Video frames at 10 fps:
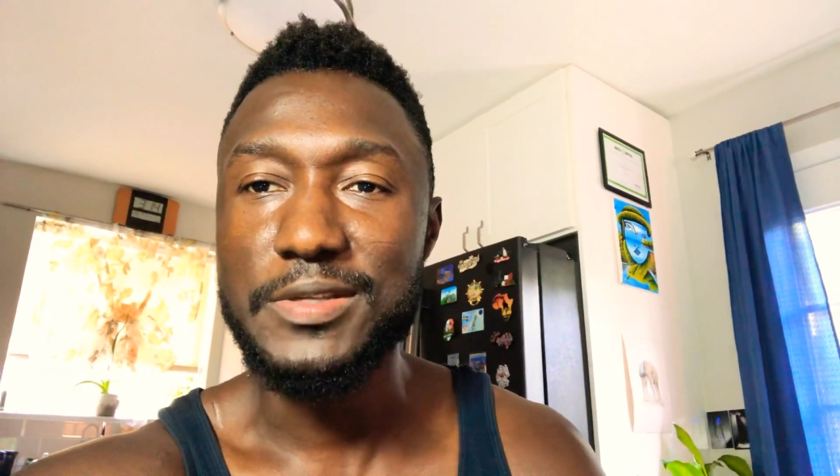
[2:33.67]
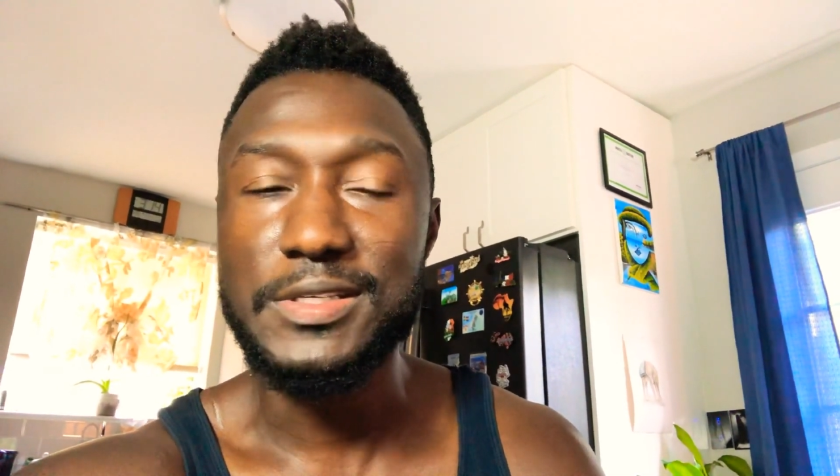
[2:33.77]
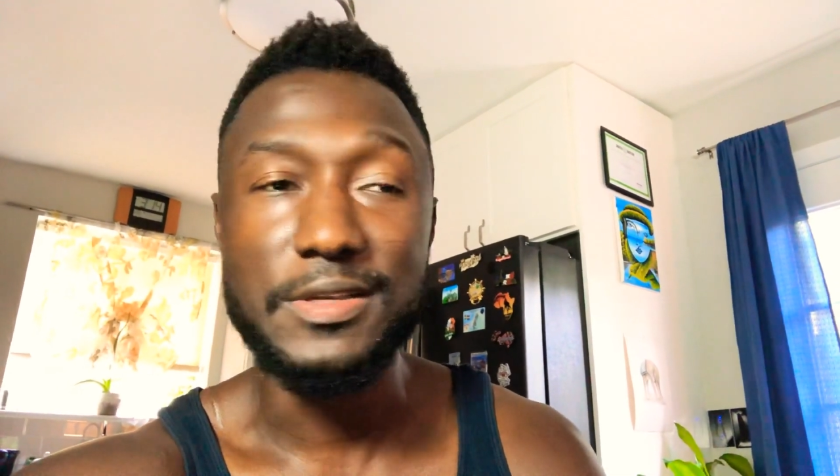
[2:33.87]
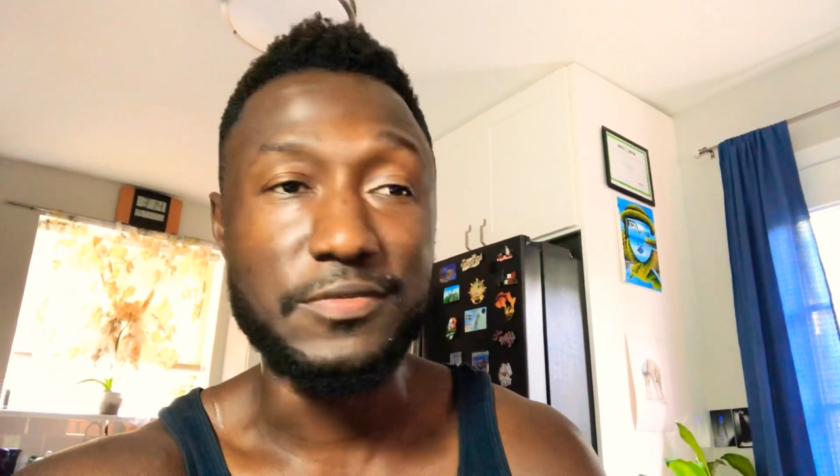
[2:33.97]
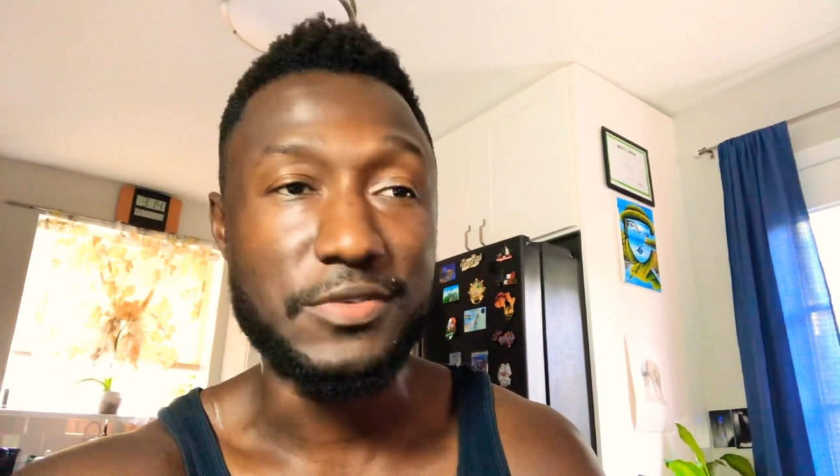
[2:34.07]

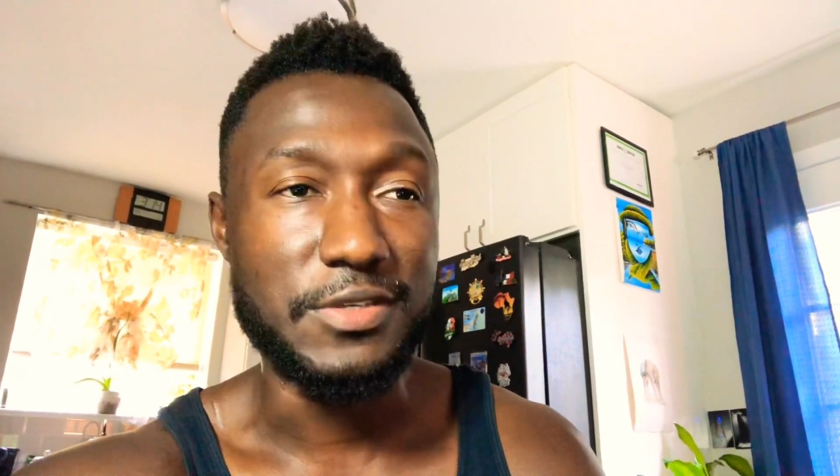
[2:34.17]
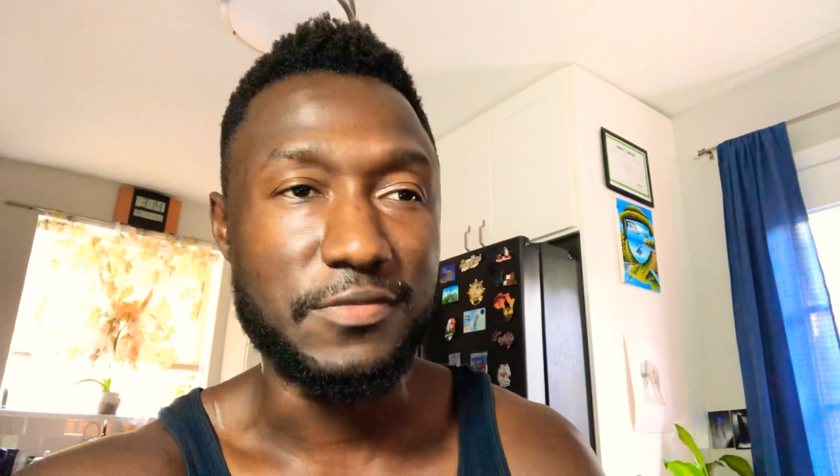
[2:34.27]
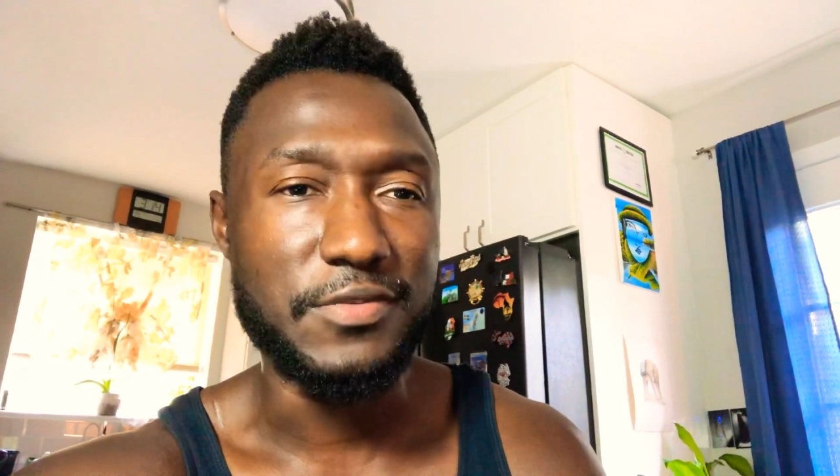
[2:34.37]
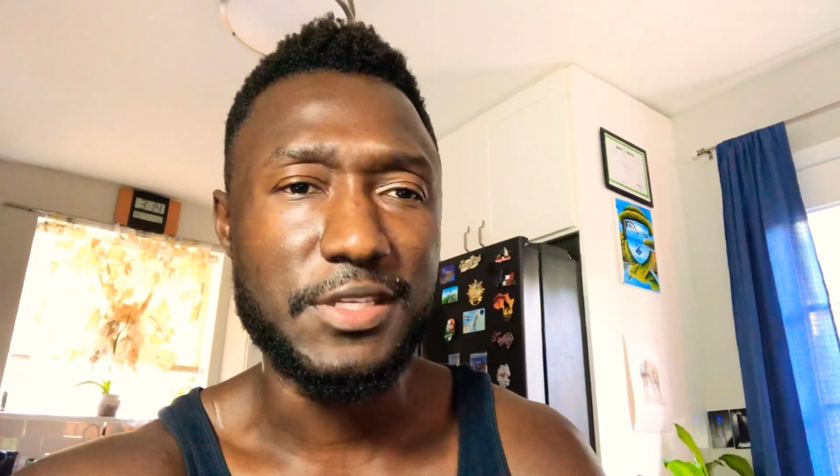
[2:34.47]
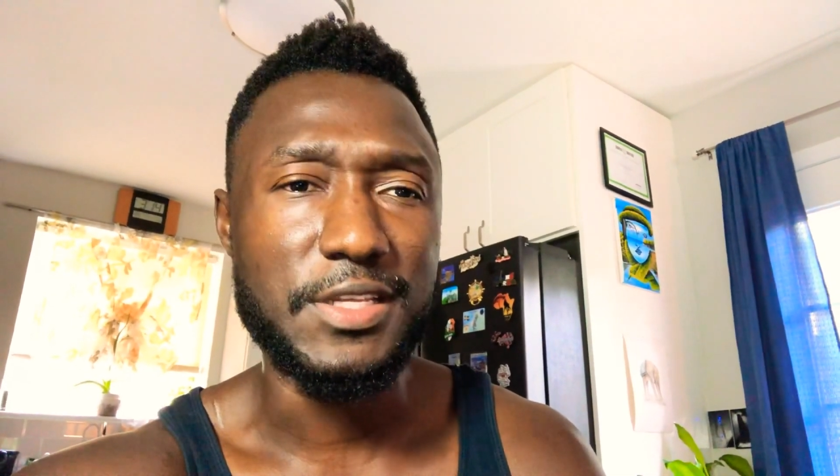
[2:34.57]
instead of just
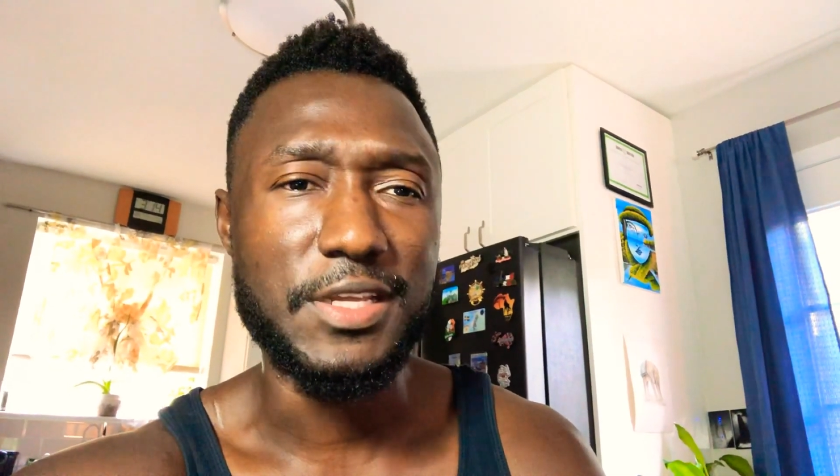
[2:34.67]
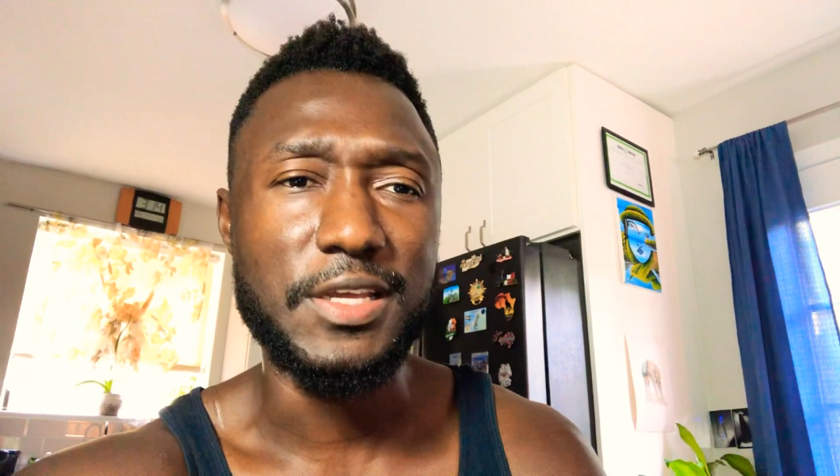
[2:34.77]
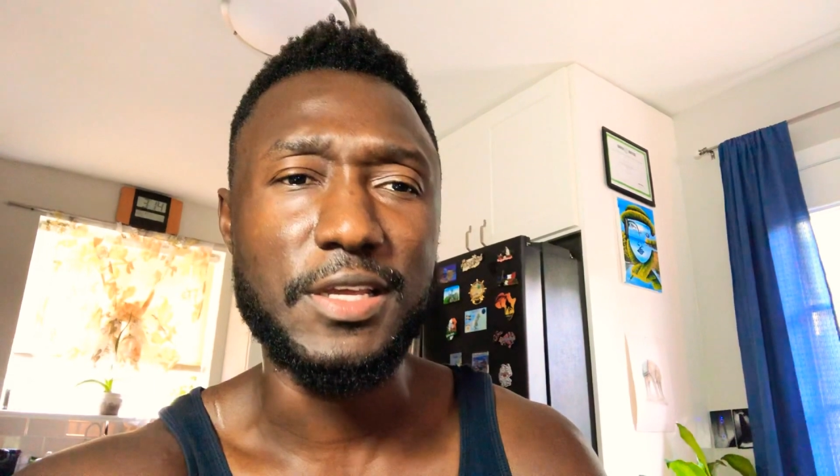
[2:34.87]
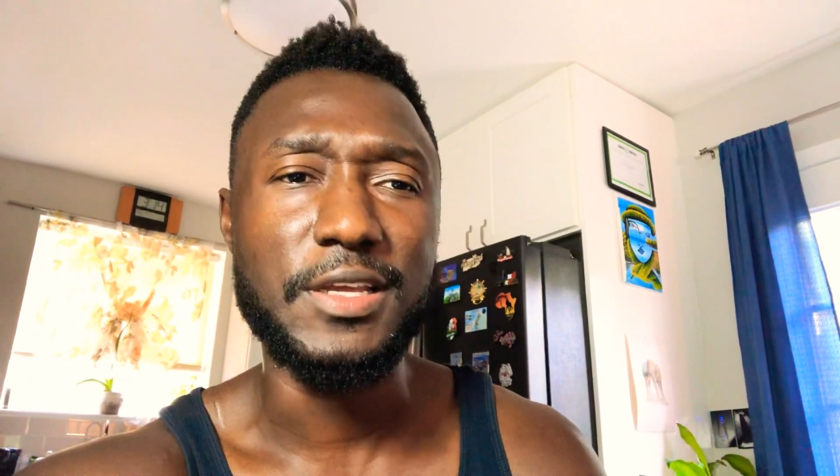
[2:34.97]
visiting,